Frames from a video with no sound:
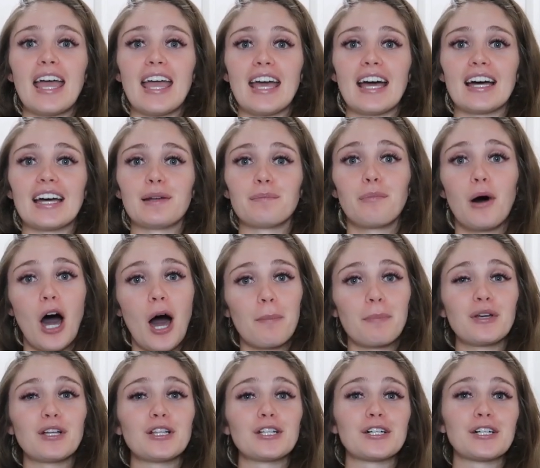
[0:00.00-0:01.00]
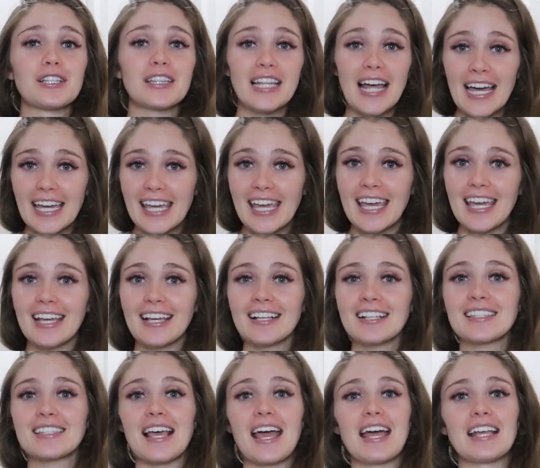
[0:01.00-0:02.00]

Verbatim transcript: and popular leggings